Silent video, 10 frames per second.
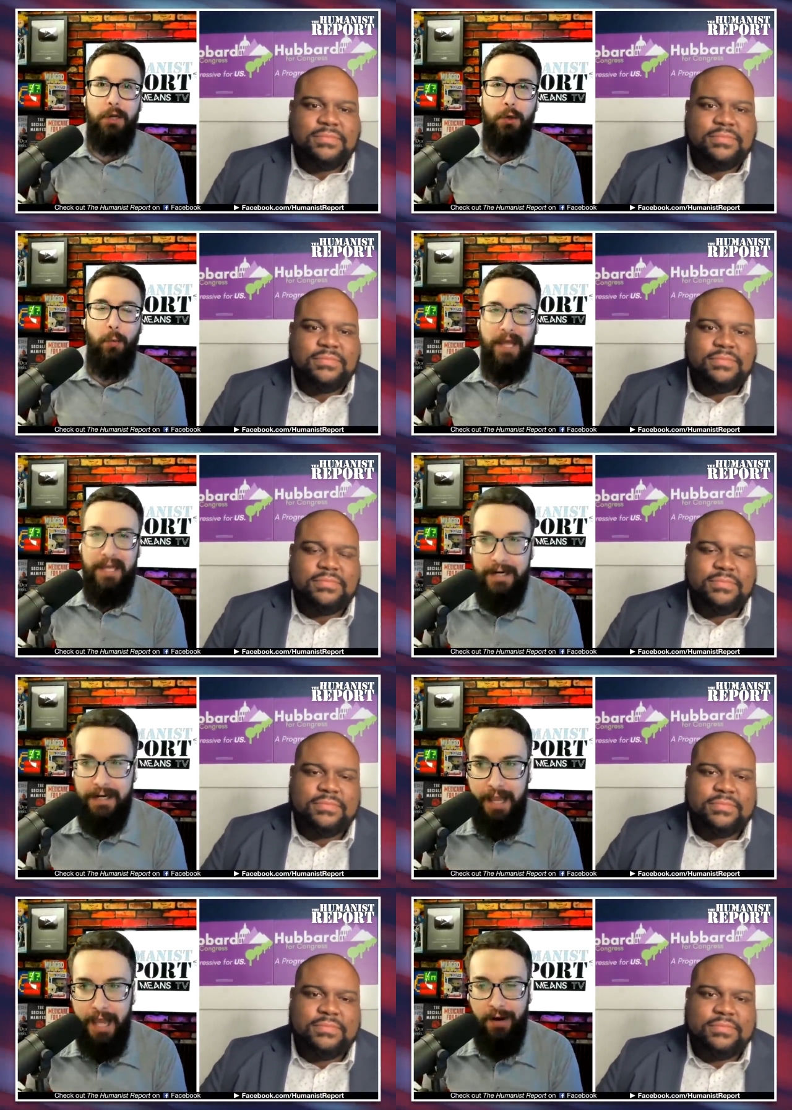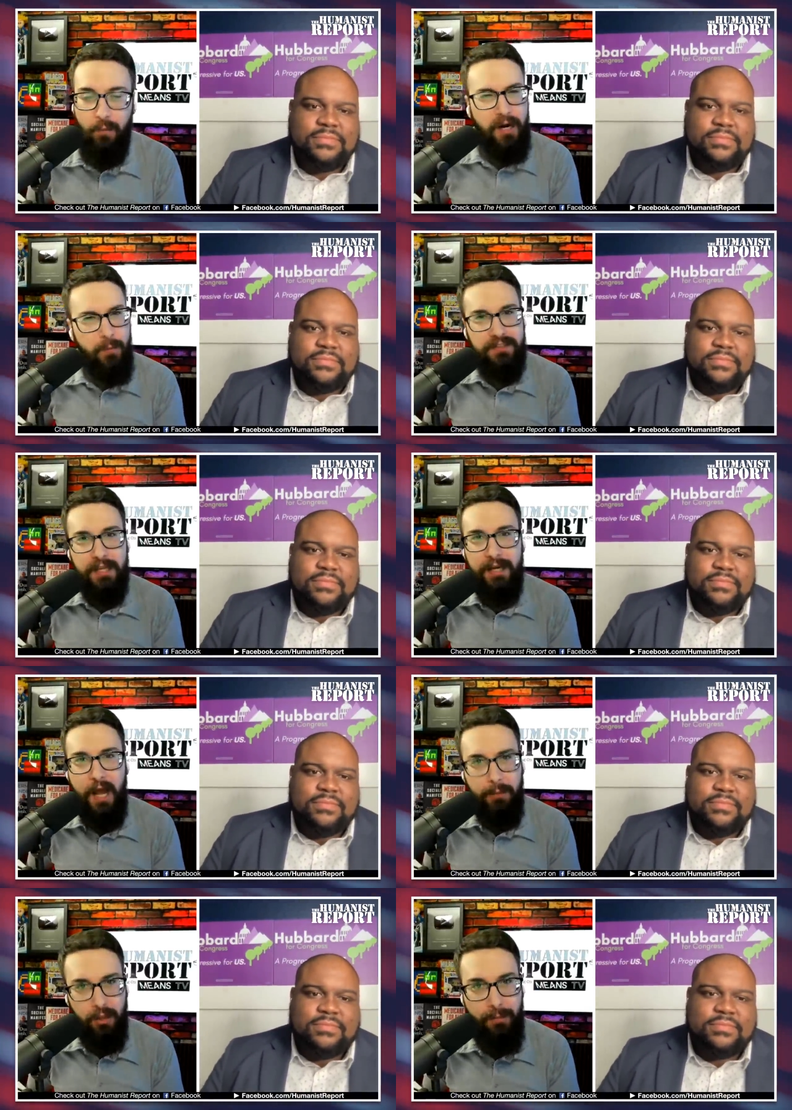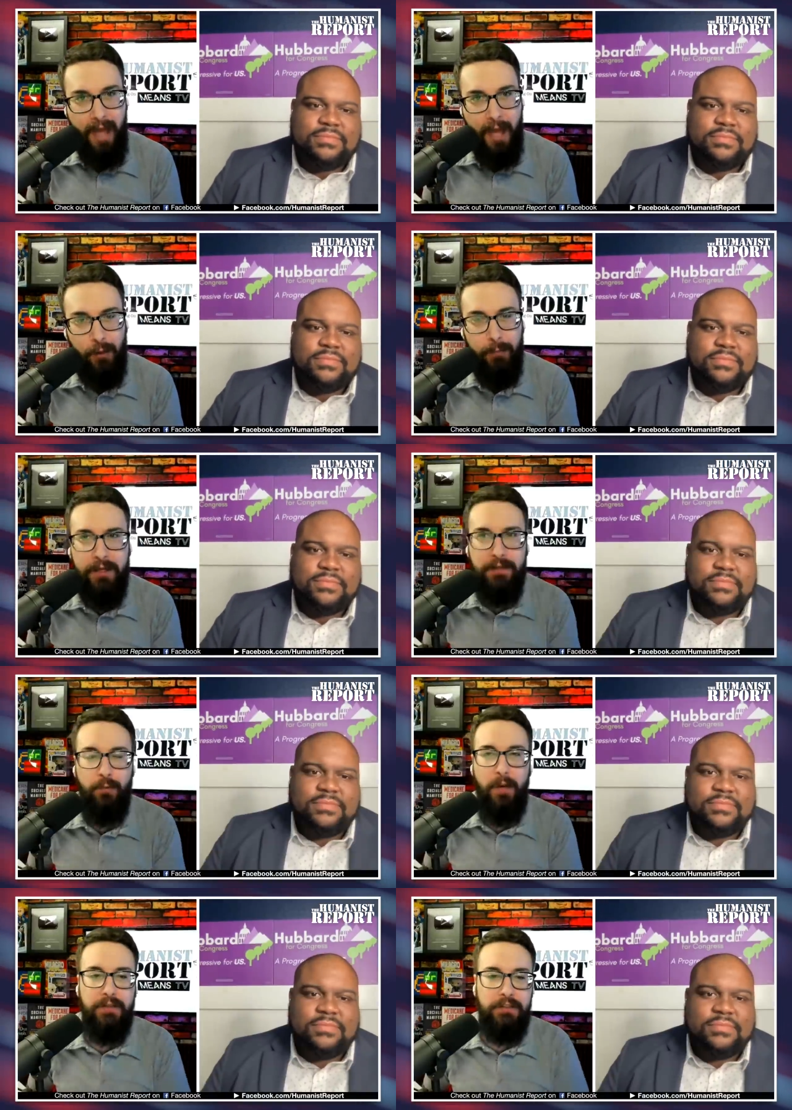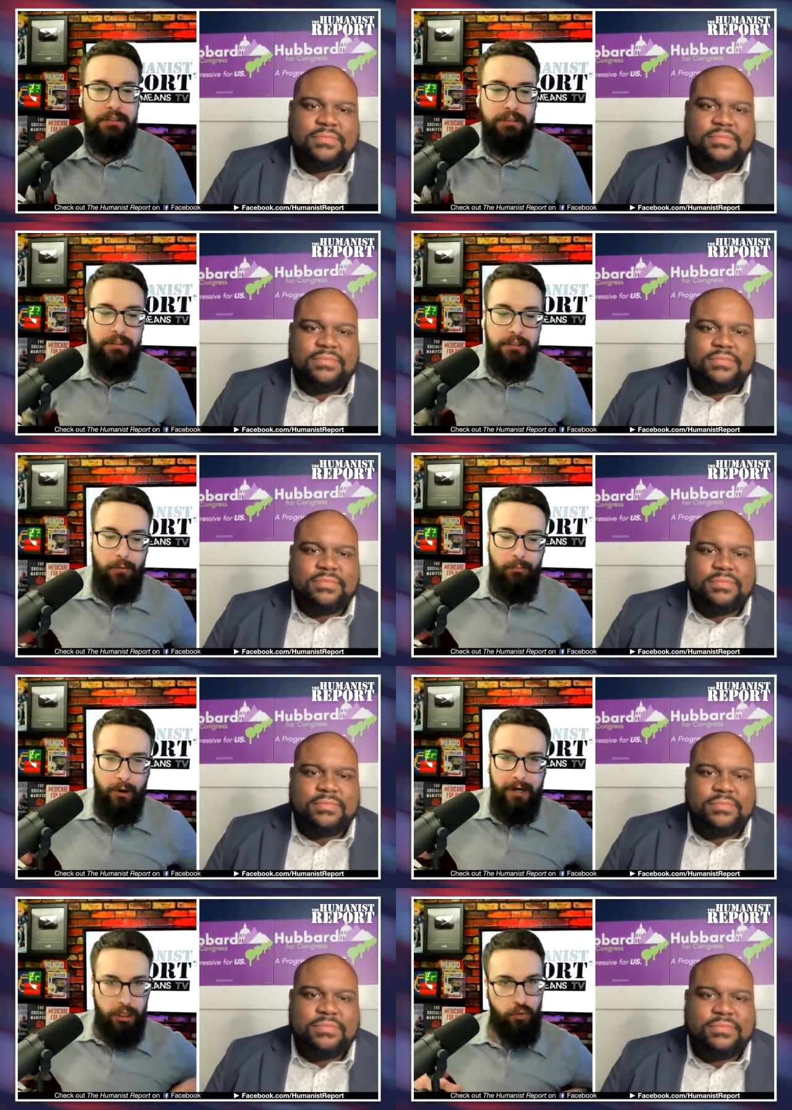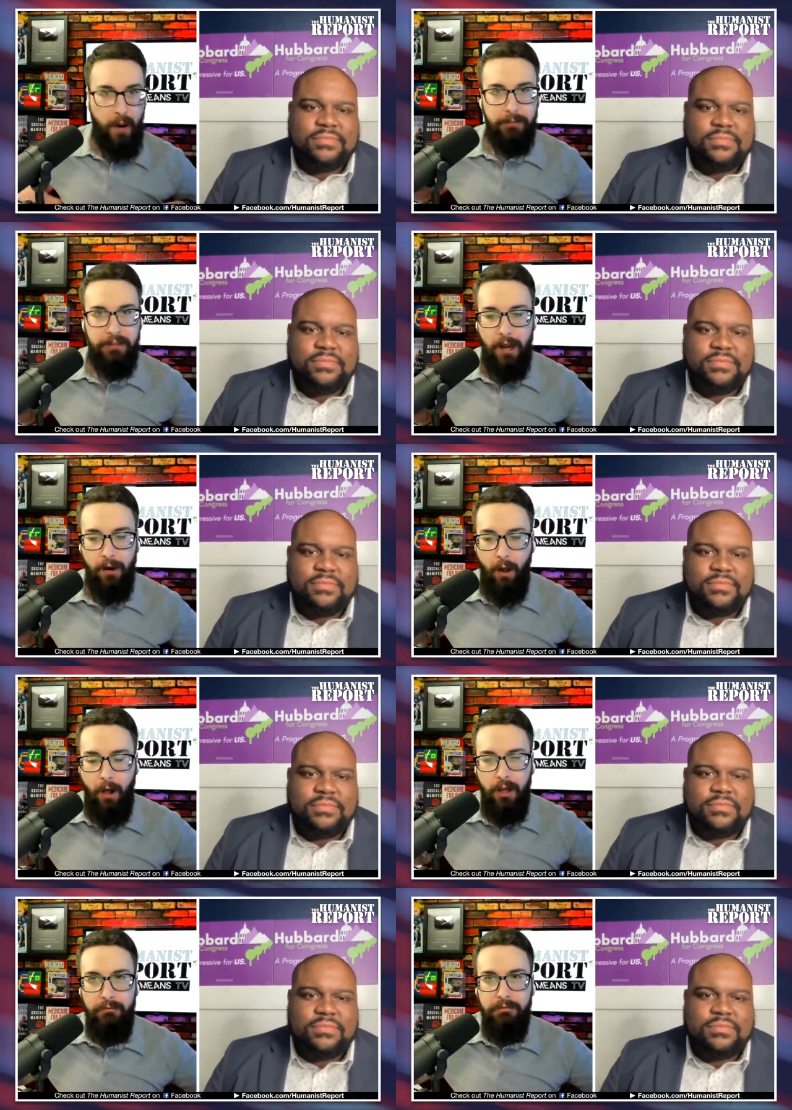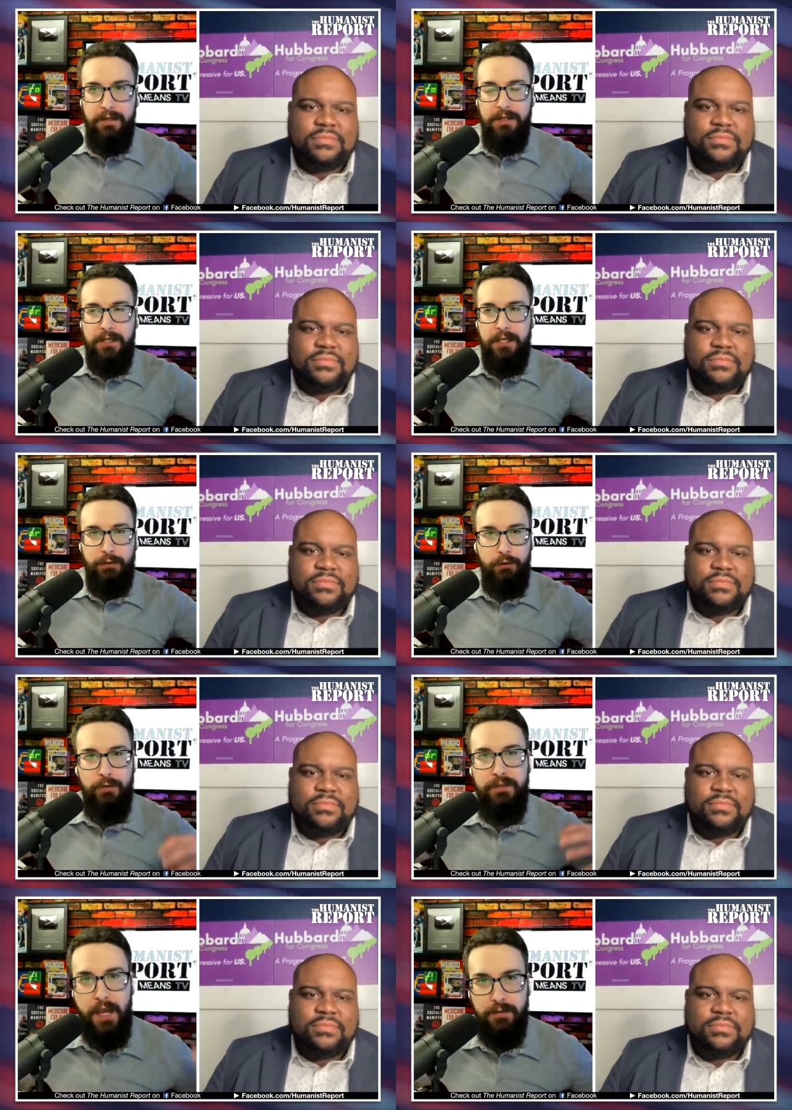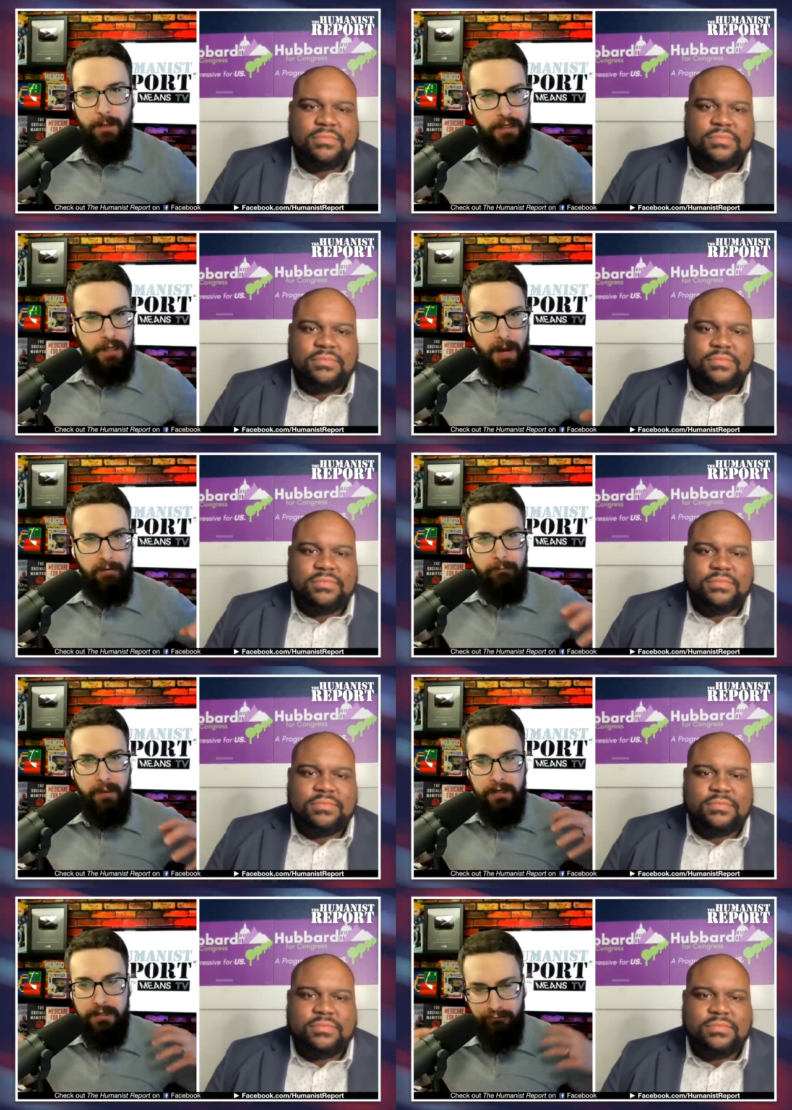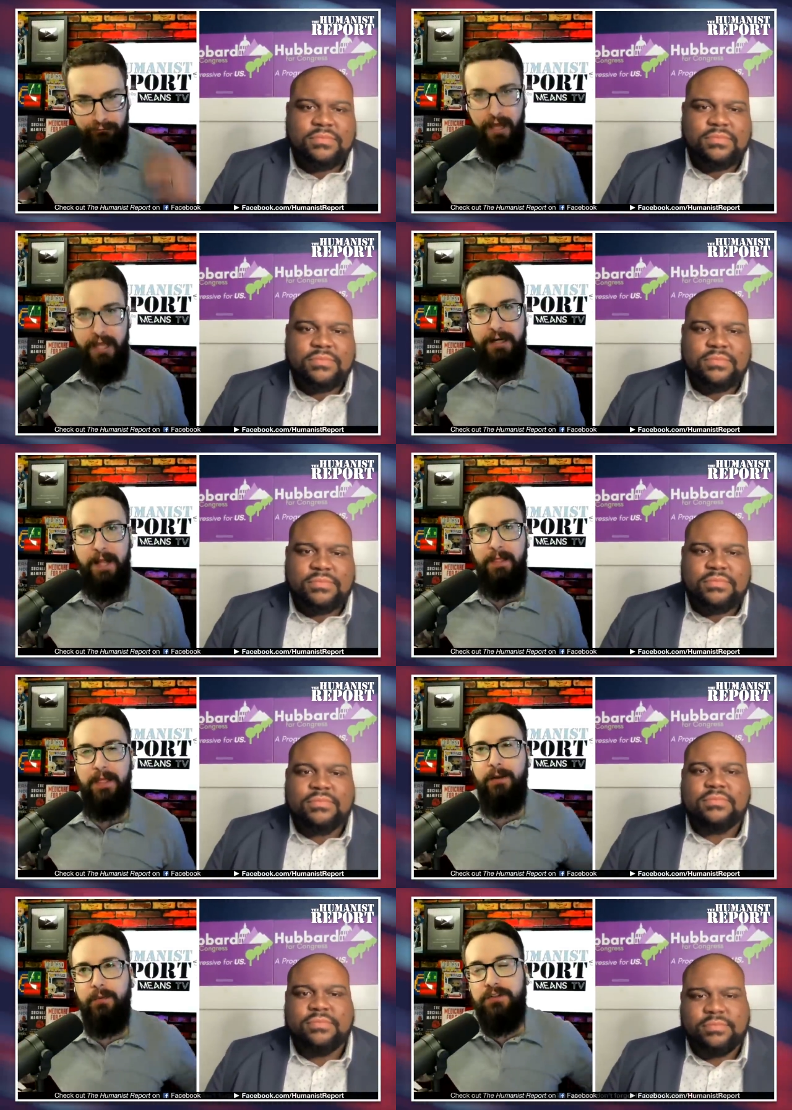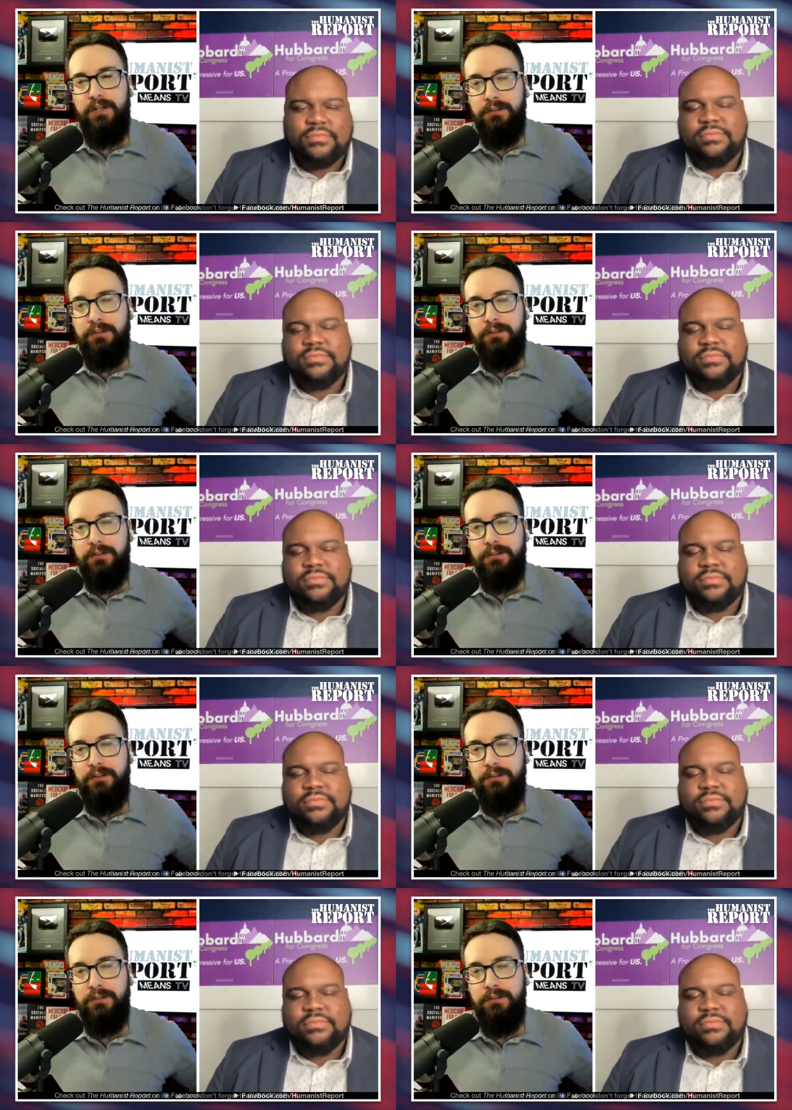Speaker 1: win when it was like an uphill battle, because once, Bernie had dropped out, all of the enthusiasm had kind of been deflated. And then it was just,